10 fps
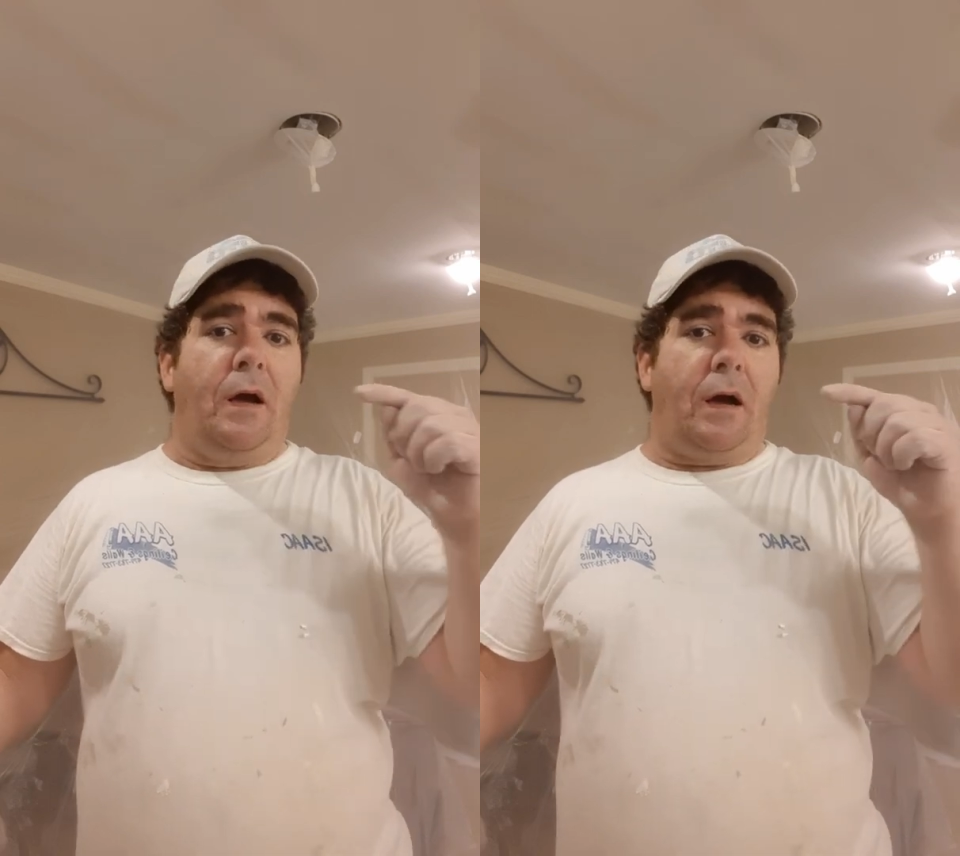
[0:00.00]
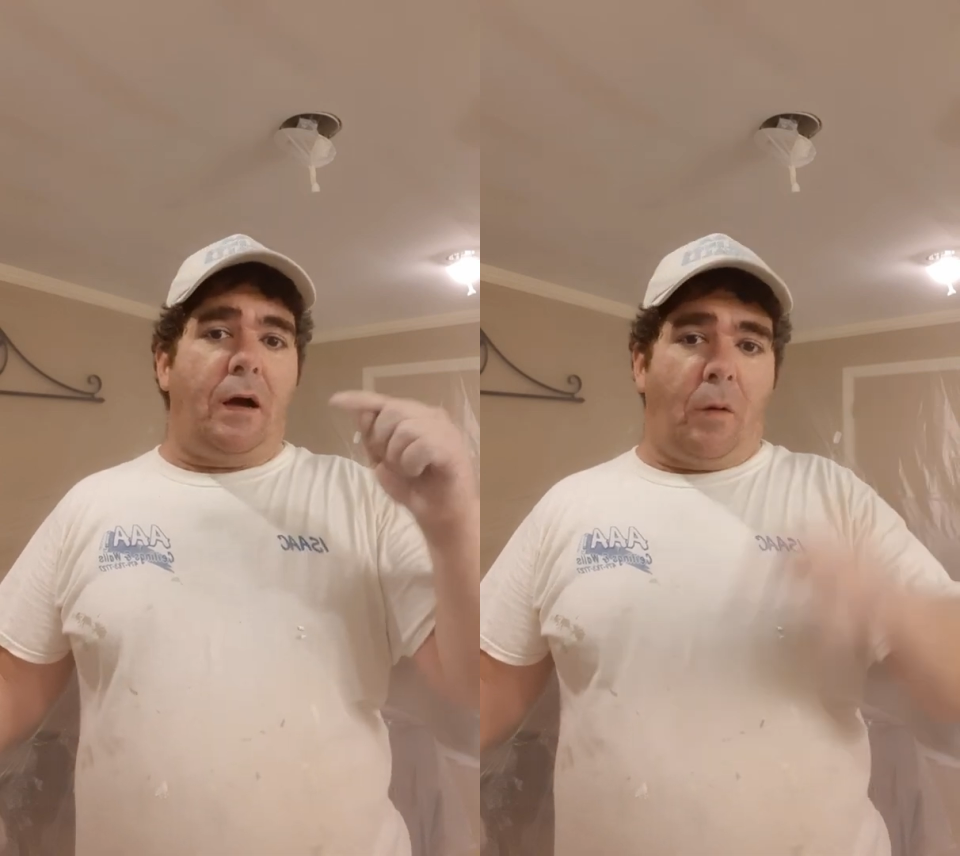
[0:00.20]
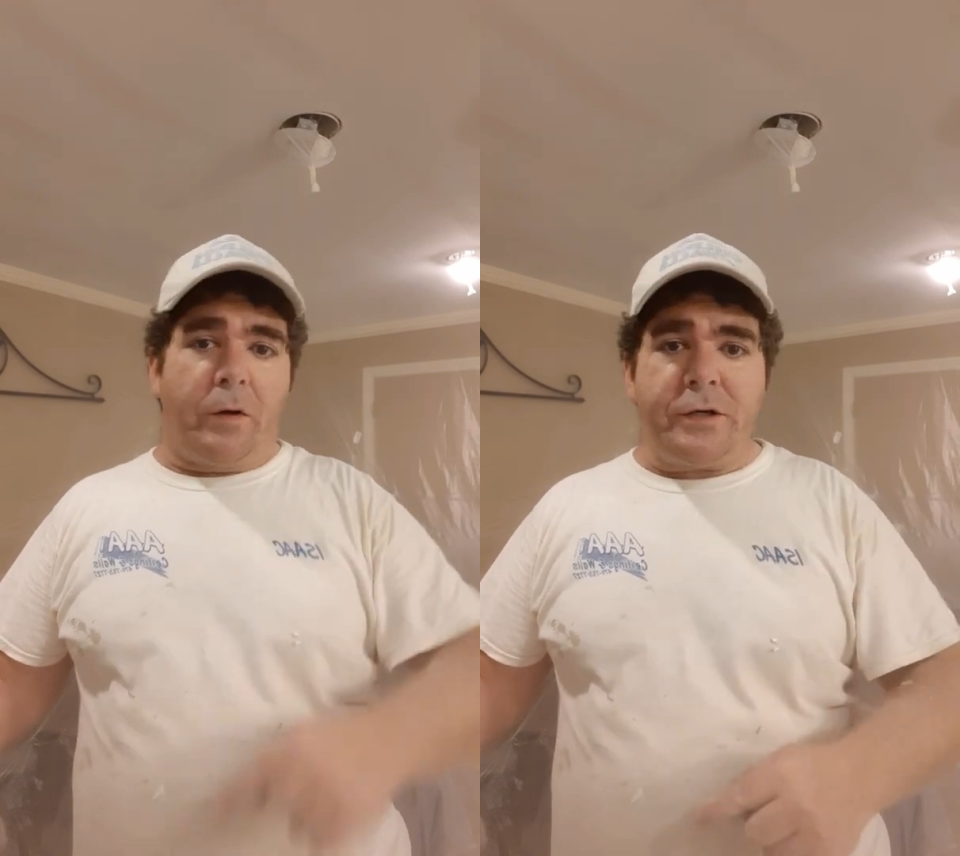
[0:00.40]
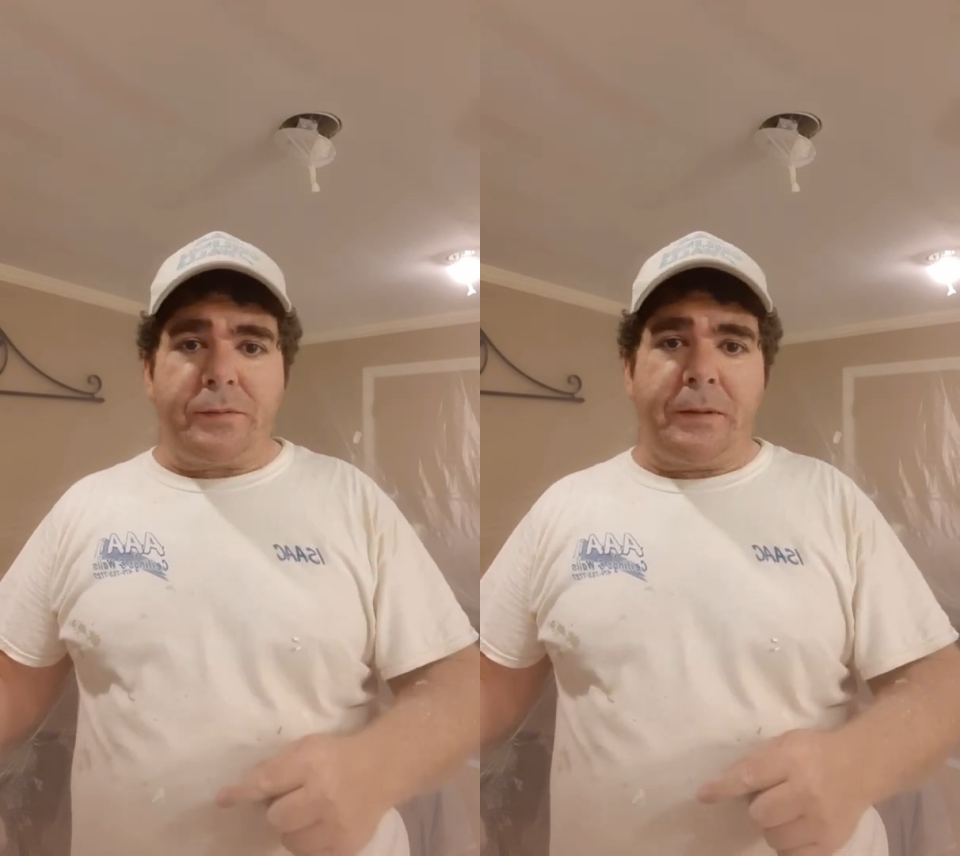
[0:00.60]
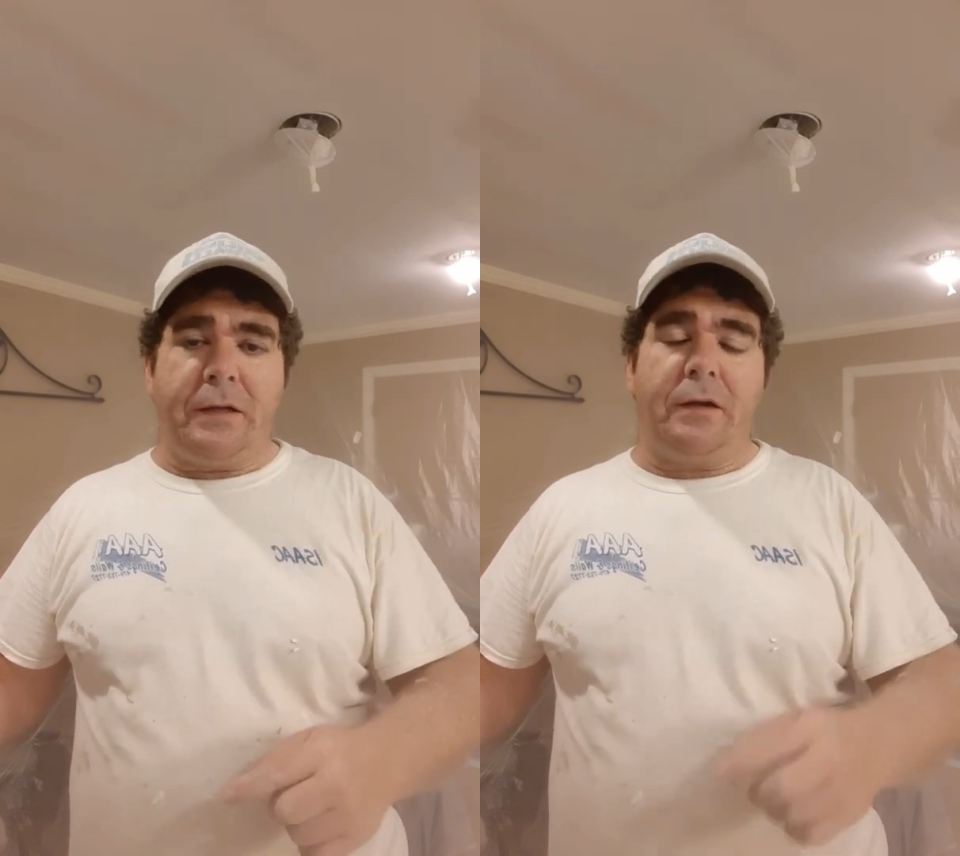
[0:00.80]

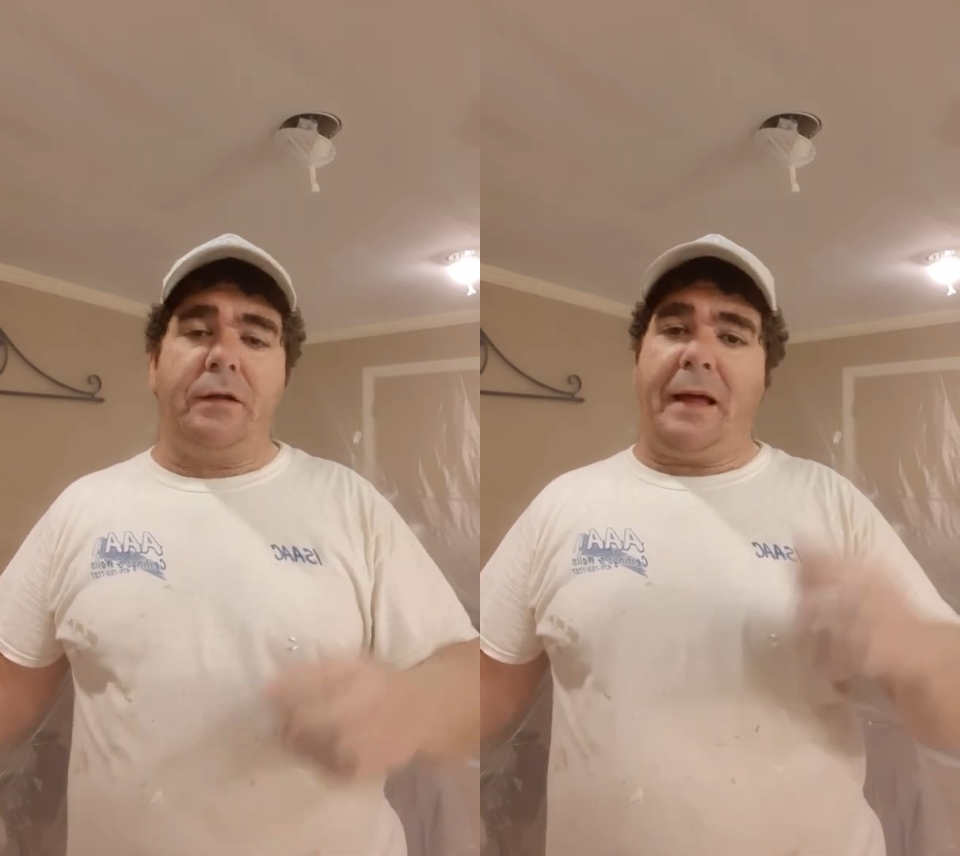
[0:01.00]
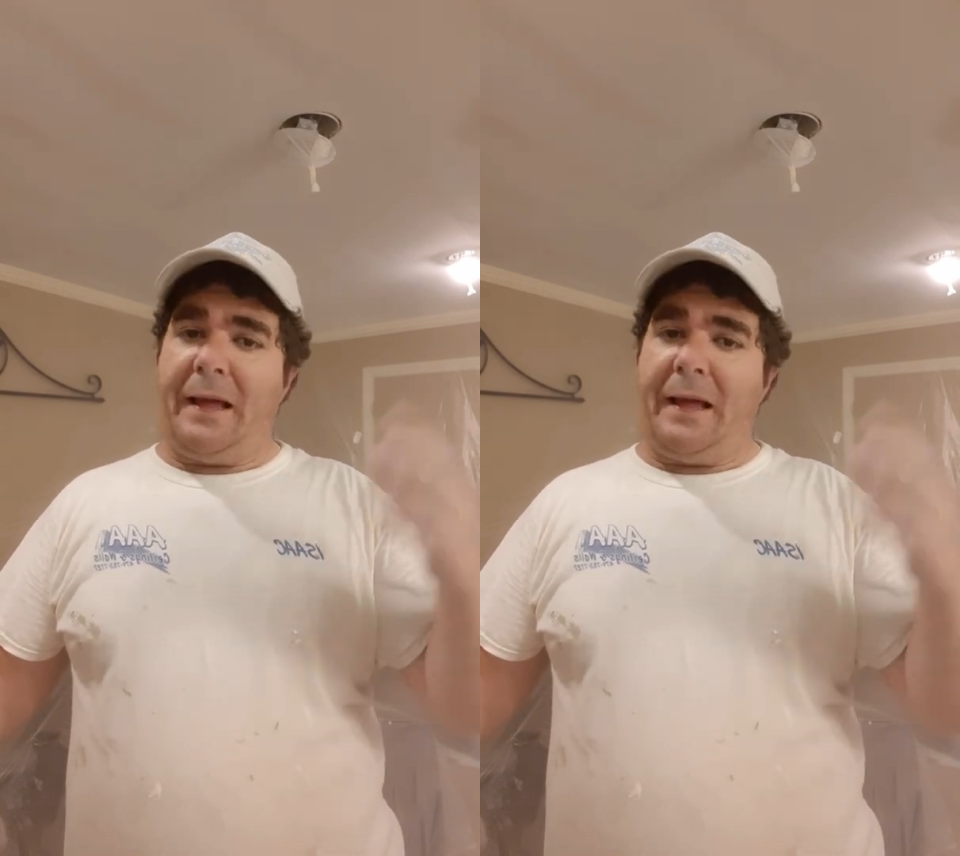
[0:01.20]
orange peel